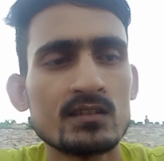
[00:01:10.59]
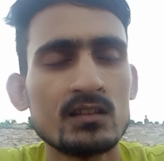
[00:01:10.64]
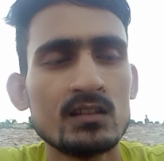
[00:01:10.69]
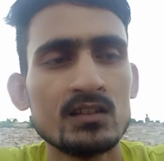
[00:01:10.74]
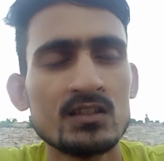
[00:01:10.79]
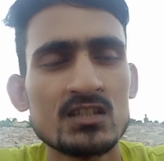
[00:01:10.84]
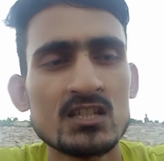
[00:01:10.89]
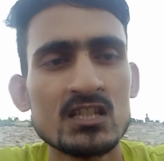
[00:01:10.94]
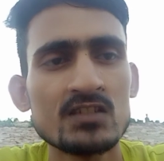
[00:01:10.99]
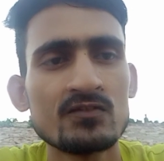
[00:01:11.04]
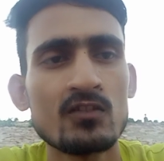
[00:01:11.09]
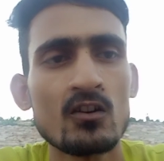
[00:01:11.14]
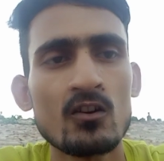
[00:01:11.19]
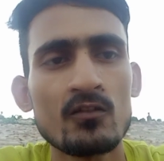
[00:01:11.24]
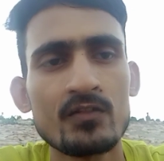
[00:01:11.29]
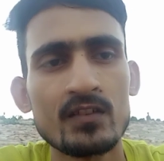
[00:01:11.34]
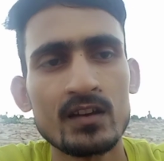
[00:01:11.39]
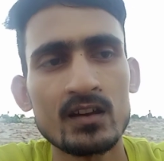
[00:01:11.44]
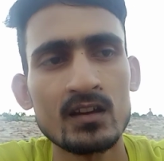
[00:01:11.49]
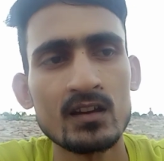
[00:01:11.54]
the Chief
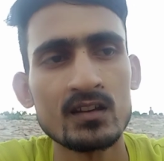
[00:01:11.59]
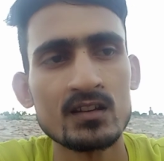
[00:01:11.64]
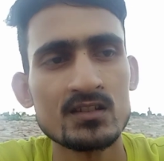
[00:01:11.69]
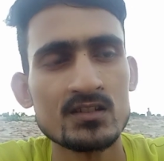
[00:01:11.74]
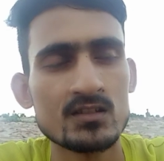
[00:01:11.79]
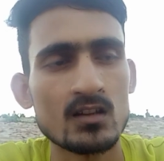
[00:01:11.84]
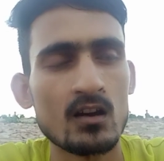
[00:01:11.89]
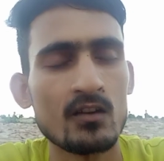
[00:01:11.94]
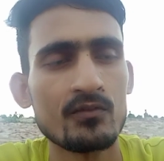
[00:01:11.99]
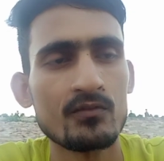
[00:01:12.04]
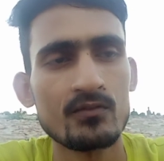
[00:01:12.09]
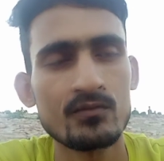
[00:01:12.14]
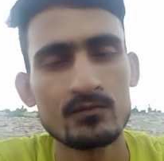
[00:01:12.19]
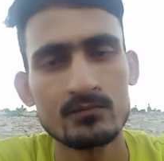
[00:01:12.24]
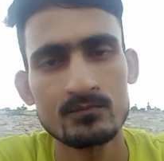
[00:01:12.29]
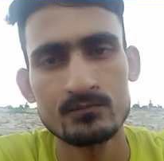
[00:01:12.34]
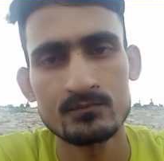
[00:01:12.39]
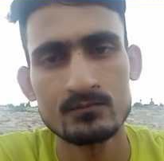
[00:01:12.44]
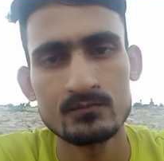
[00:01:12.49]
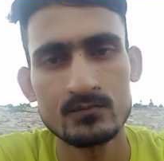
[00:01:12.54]
of Air Staff
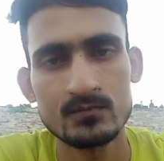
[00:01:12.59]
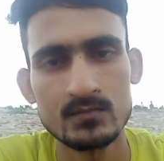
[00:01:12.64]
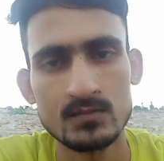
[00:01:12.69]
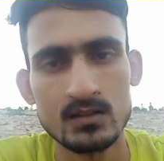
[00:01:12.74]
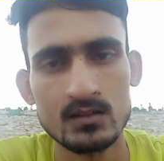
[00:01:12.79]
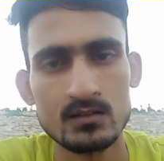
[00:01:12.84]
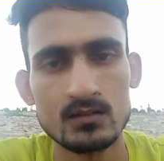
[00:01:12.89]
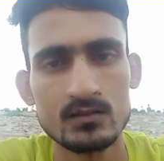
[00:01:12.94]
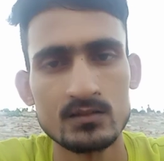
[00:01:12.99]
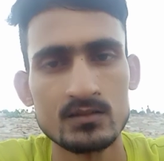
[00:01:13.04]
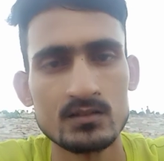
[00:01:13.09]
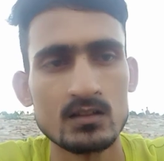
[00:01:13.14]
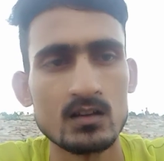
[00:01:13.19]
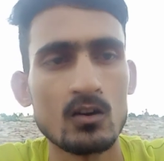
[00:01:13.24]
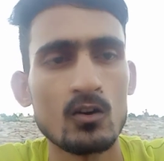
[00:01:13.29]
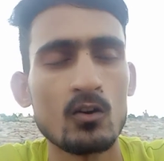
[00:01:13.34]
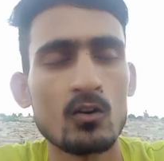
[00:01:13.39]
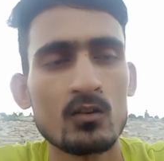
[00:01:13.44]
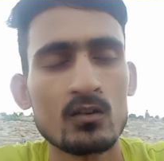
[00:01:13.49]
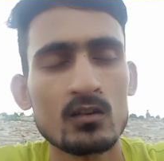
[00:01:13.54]

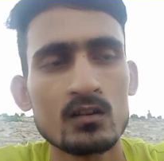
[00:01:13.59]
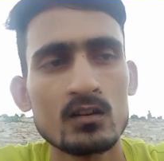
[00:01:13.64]
or